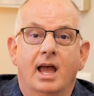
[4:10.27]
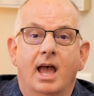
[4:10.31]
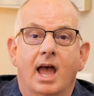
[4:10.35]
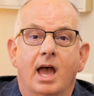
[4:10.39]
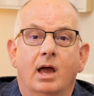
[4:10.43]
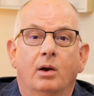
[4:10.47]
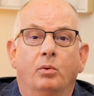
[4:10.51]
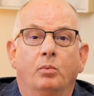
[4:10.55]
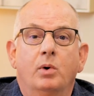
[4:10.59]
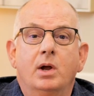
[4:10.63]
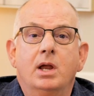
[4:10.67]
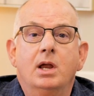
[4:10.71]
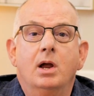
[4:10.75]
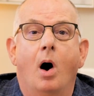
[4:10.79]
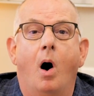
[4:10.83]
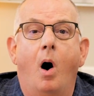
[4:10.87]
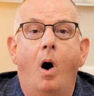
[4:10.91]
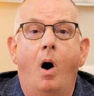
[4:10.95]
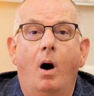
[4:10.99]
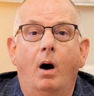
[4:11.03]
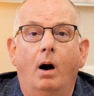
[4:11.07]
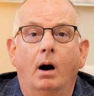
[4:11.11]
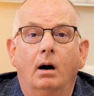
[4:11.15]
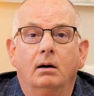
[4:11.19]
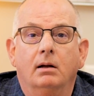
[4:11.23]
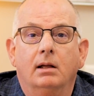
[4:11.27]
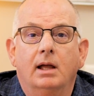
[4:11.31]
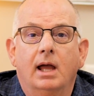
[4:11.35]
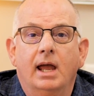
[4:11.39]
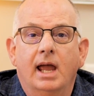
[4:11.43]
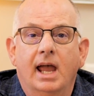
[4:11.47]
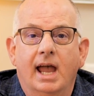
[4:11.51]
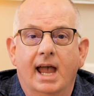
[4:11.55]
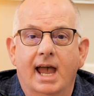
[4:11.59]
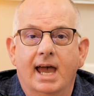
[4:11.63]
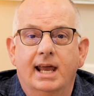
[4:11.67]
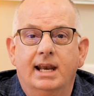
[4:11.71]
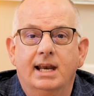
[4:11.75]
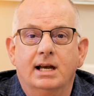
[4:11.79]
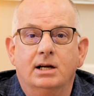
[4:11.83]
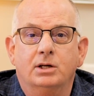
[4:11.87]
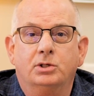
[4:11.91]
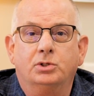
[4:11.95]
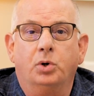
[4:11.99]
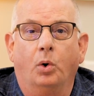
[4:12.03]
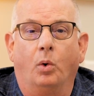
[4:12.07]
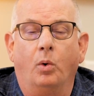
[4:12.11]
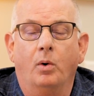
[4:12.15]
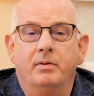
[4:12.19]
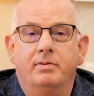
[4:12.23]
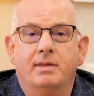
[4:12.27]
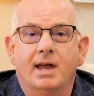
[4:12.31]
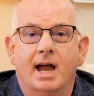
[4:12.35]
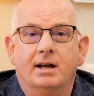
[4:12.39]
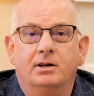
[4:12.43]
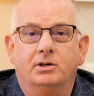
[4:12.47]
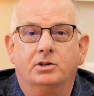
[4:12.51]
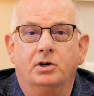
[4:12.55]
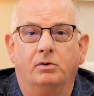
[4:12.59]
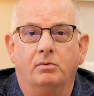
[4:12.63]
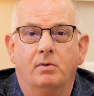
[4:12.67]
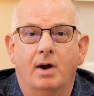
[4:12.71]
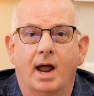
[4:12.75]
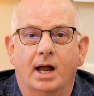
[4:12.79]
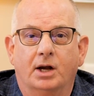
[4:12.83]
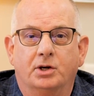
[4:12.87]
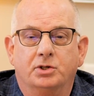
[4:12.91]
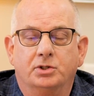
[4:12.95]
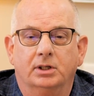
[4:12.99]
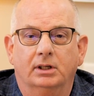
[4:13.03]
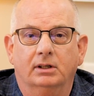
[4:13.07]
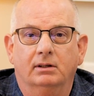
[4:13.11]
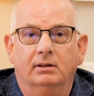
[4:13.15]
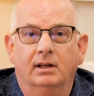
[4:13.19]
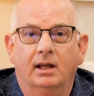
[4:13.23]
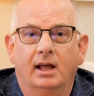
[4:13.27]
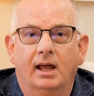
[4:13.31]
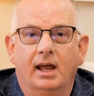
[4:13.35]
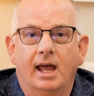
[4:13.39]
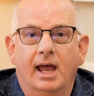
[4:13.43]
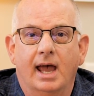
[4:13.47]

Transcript: and we are heading toward that direction.